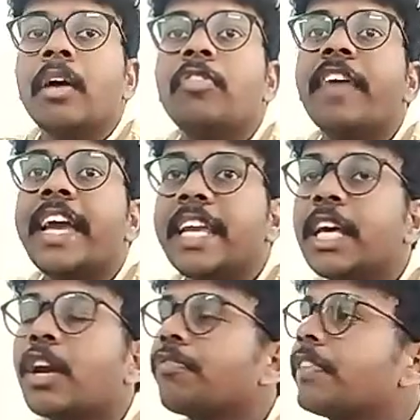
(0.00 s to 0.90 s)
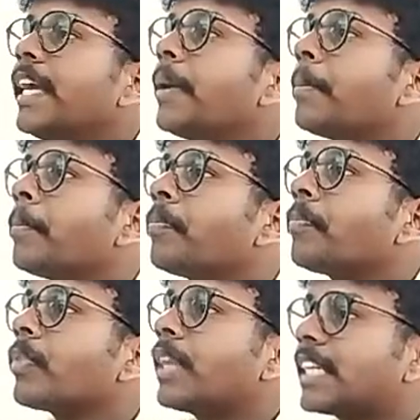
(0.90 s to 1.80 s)
Failure of the
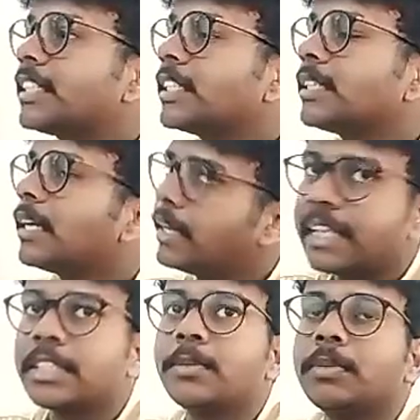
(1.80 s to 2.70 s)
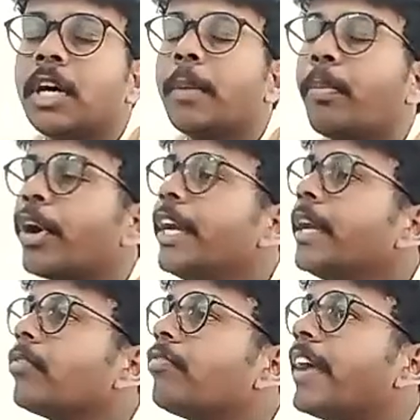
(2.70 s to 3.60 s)
next is next third point,
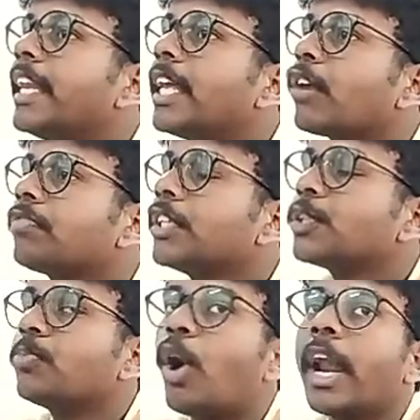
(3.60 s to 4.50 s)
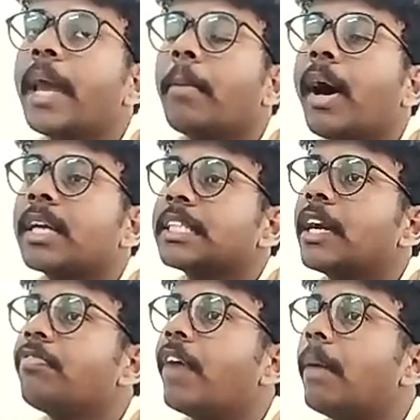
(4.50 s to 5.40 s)
failure of the small and marginal
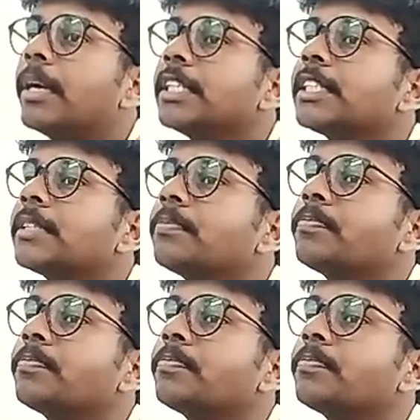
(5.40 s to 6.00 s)
farmers.